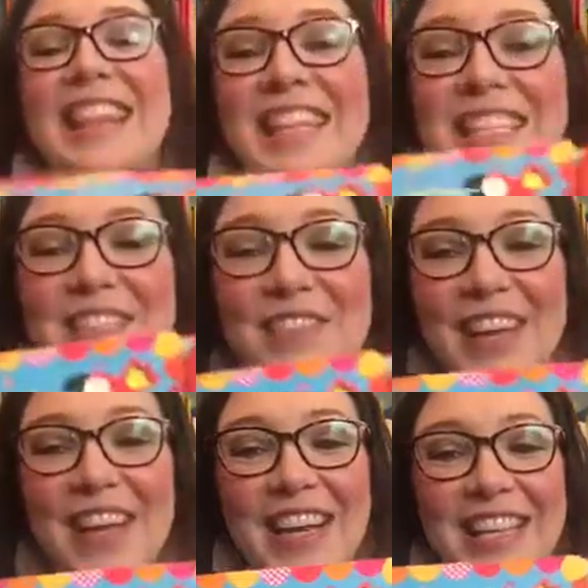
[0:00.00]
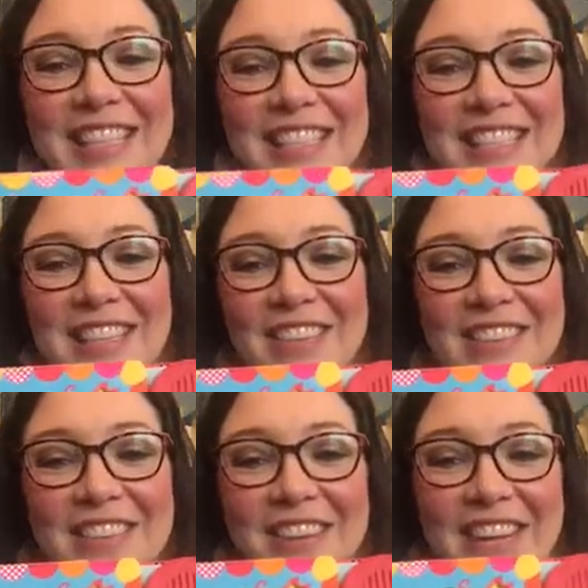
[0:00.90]
This one is
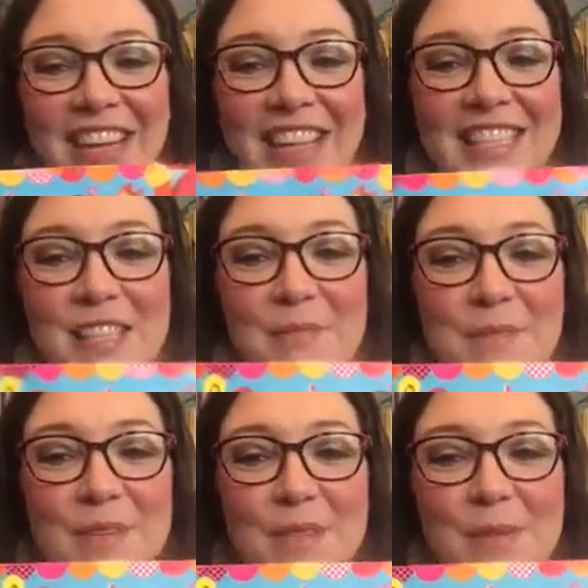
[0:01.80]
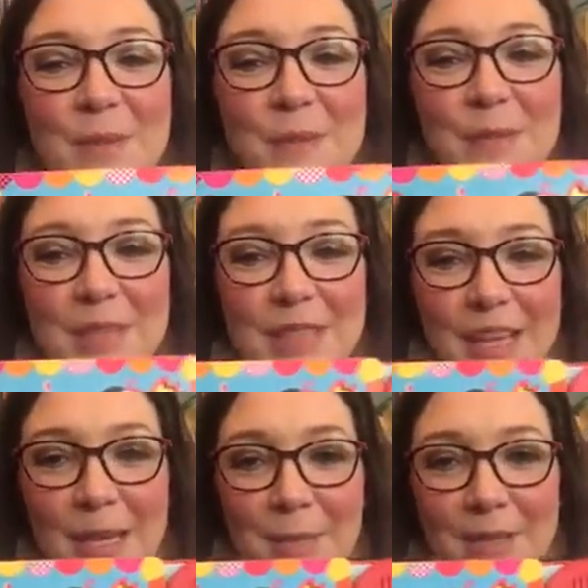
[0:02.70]
so neat. It's the musical
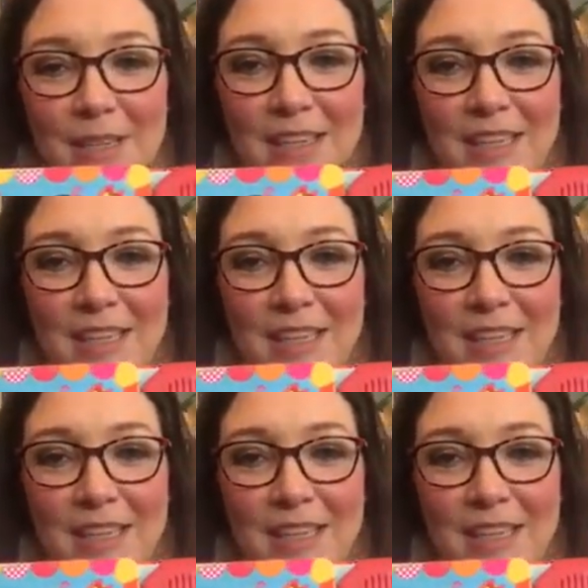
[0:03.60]
Playbook.